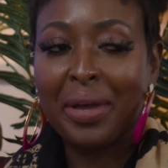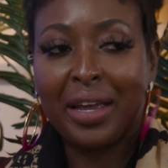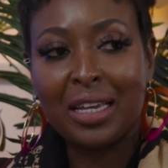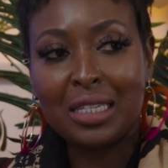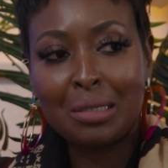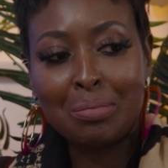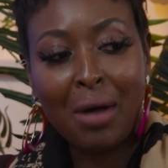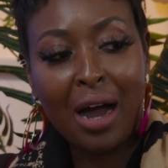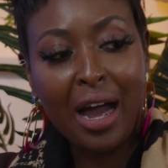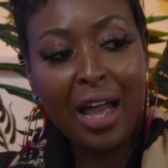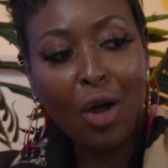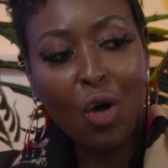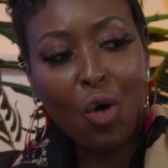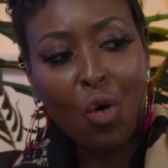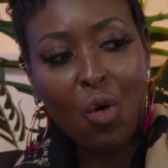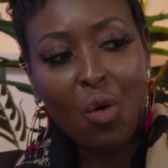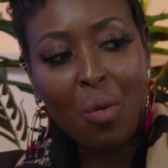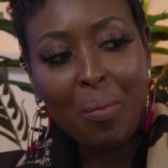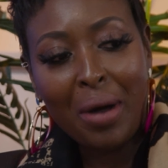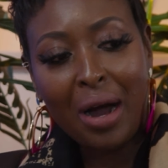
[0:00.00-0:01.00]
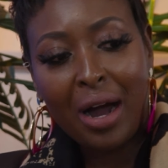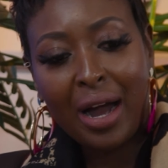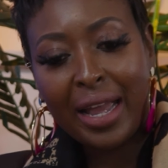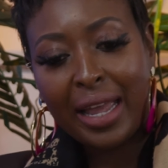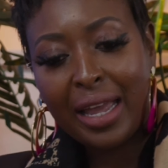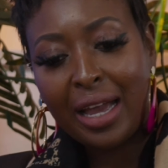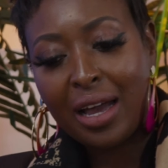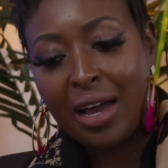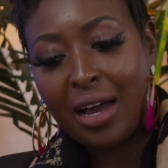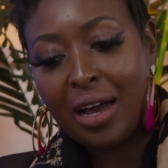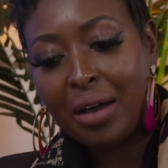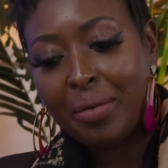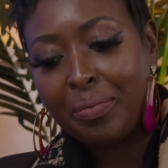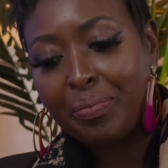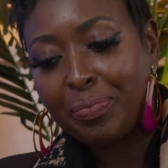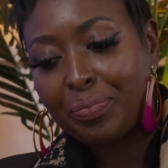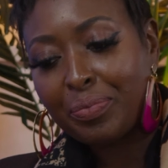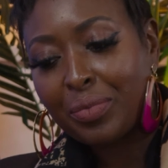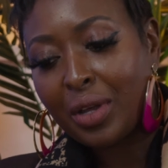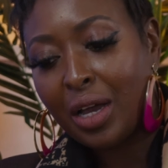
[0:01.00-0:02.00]
because all my
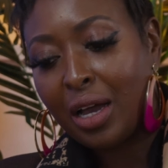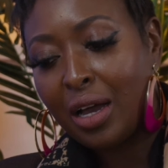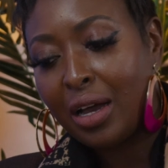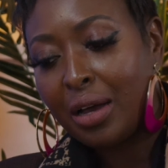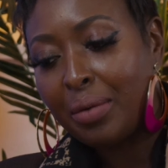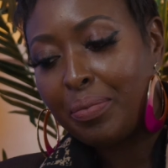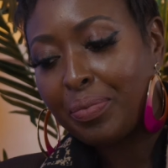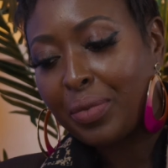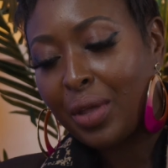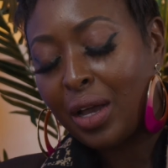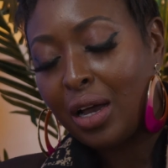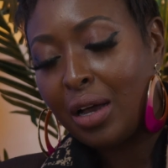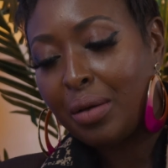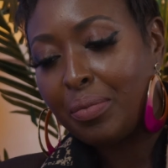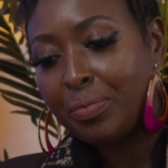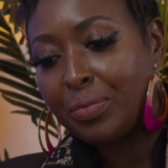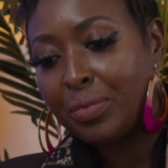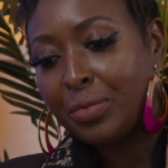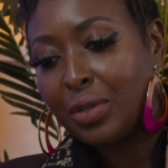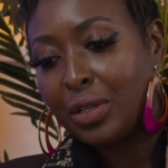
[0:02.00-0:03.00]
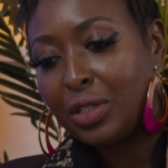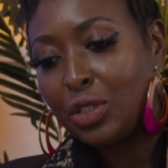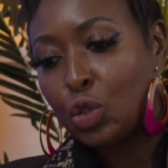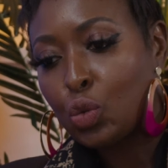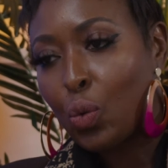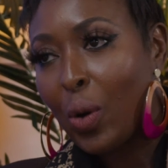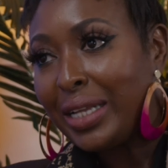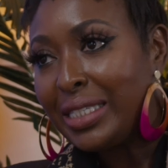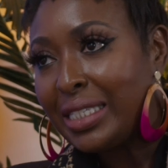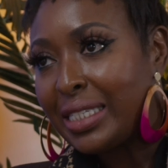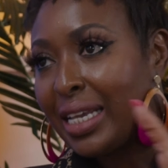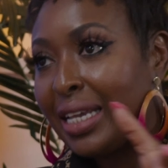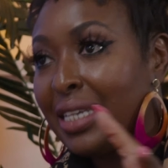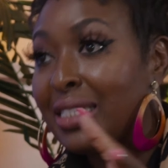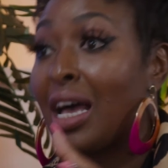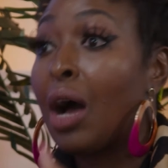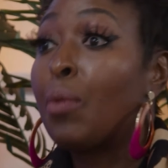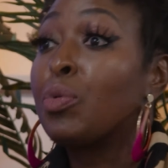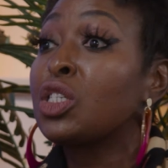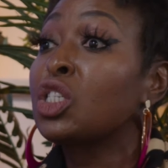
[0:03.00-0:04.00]

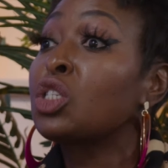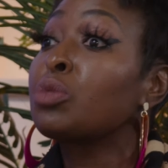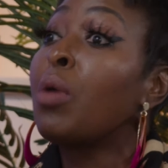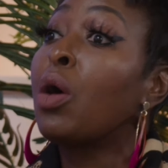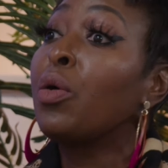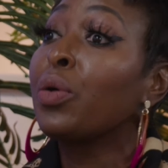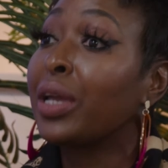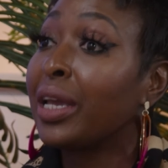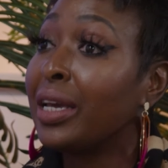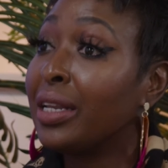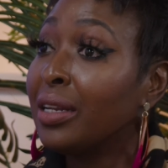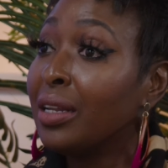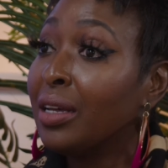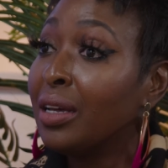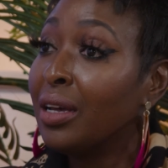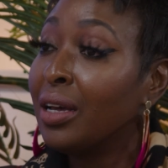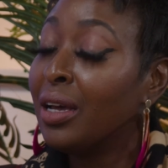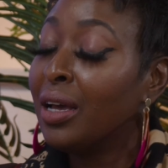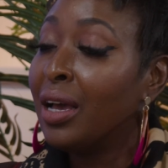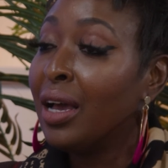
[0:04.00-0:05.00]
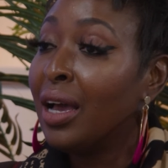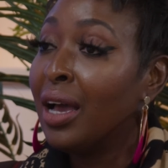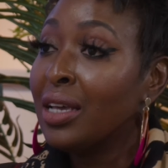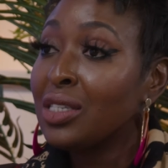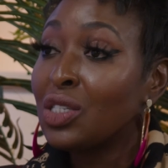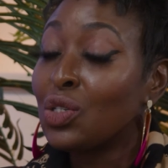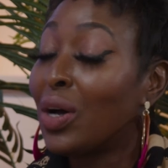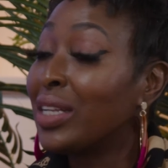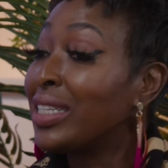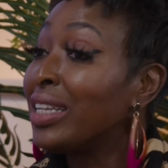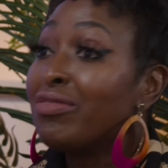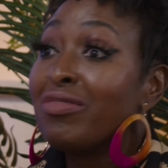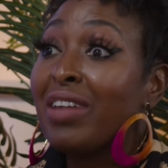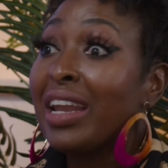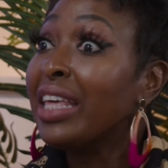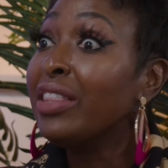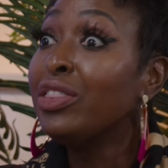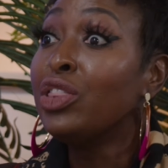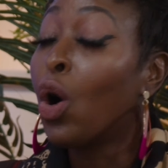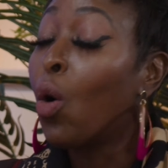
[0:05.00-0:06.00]
20s, I was smoking. So I didn't
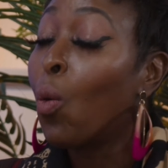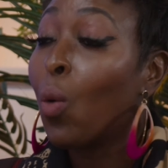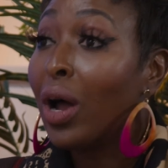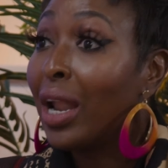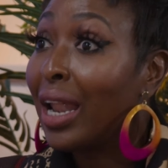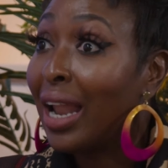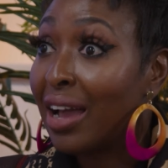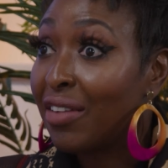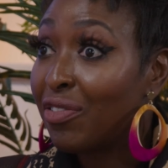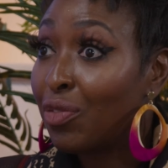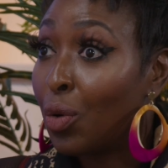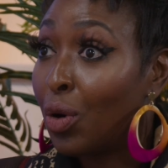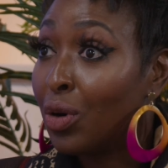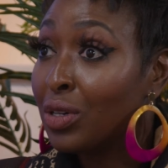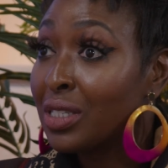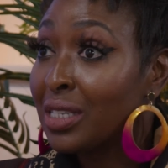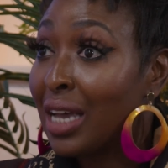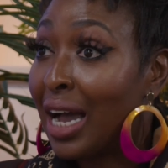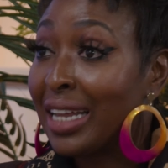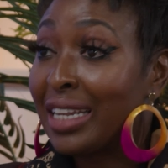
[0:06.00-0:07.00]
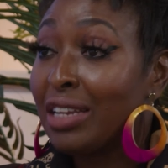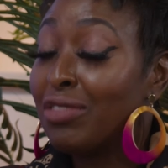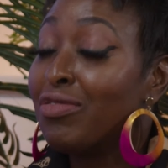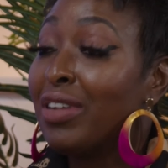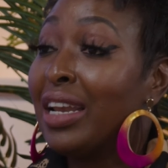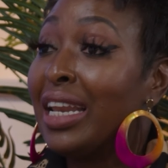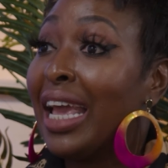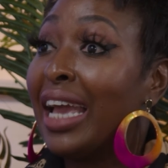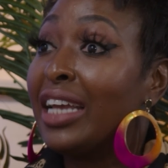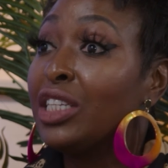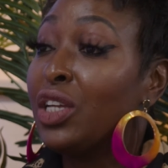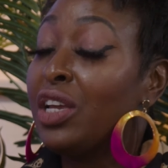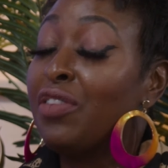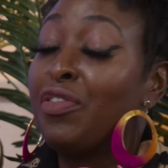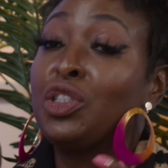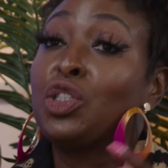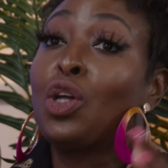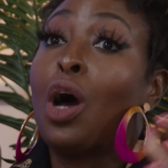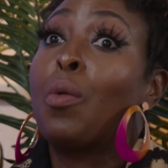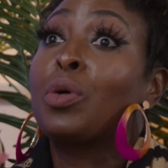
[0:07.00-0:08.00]
really know what life was. I didn't really, and
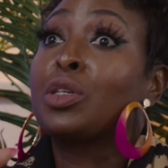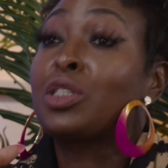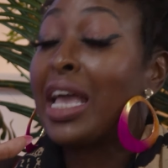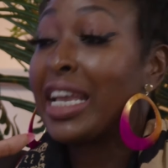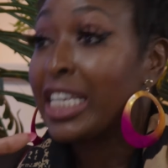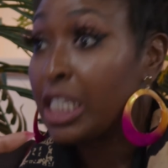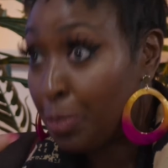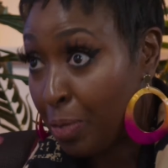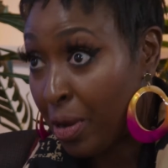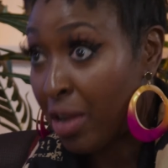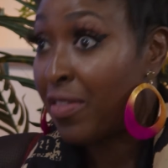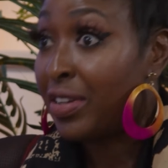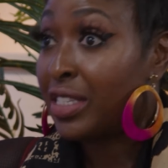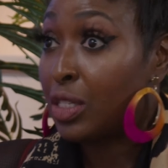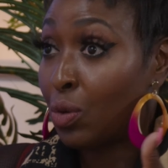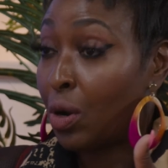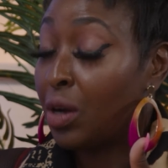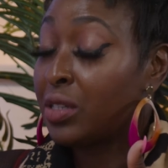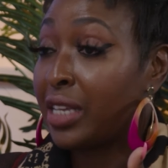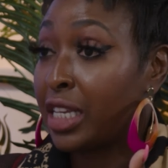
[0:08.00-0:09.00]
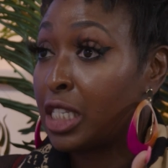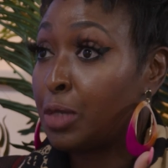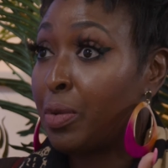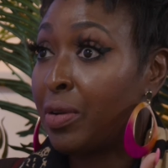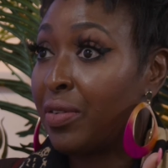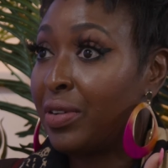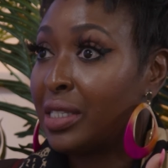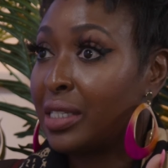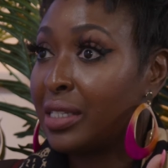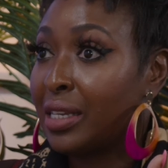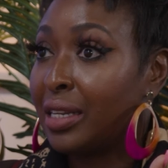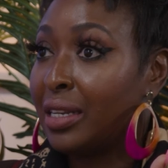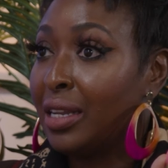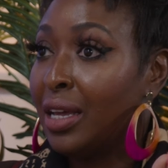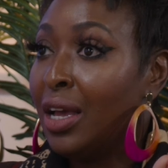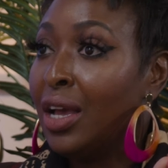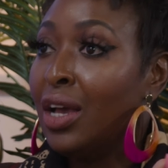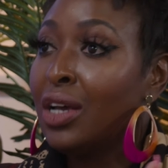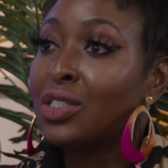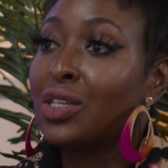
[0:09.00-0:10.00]
even though I was experiencing what I was
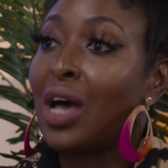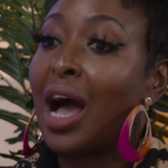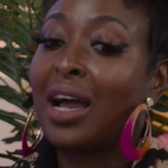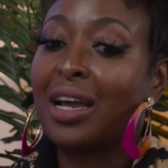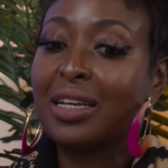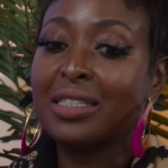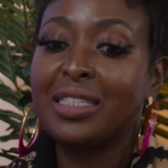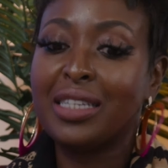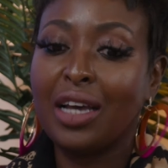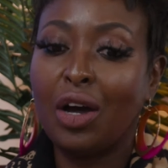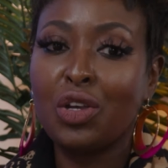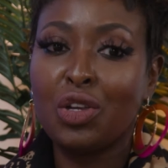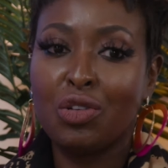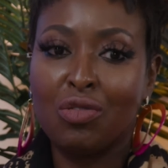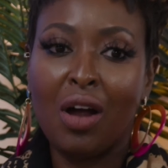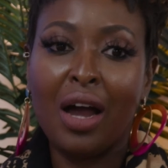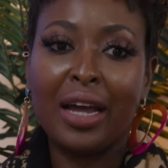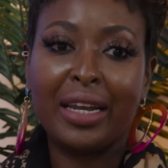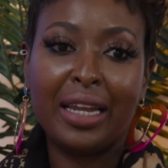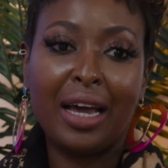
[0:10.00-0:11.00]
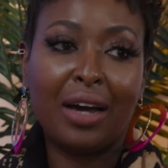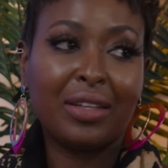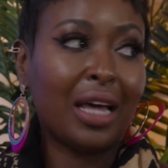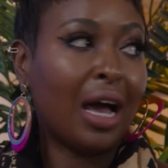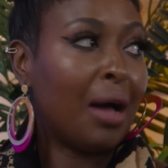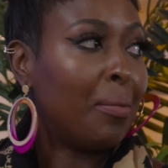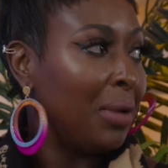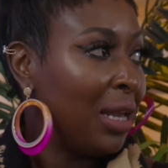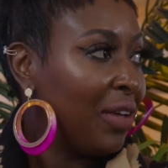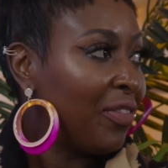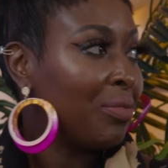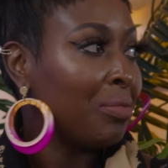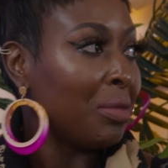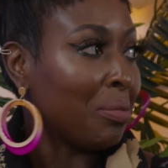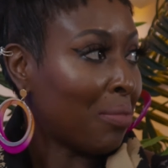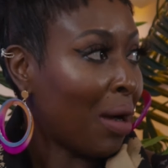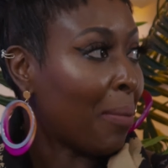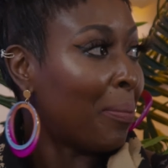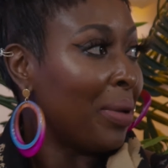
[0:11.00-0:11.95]
experiencing. So I can tell you right now that I'm living